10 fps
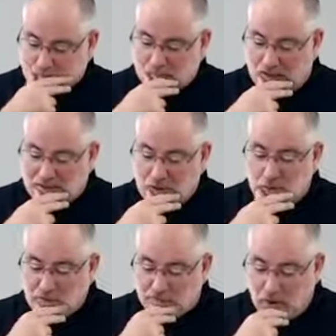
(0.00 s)
And so it
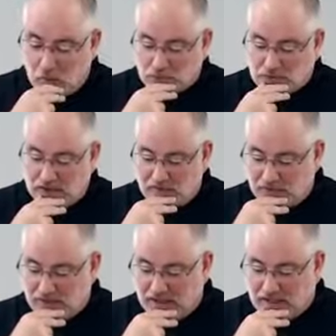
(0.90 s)
was a bold step for
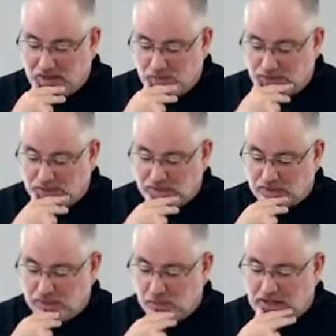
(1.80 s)
King Henry
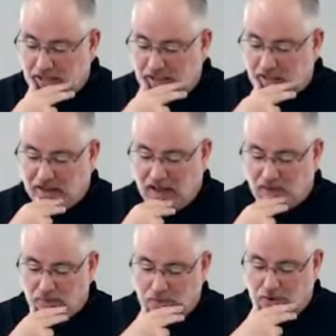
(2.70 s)
to bring England
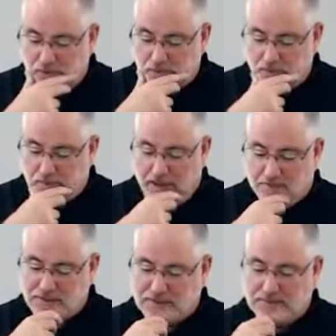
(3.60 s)
out from under the
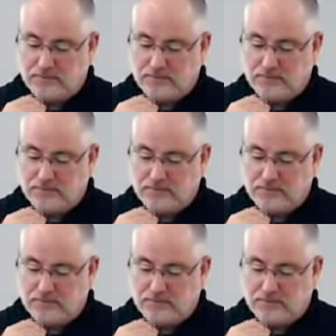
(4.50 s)
papacy.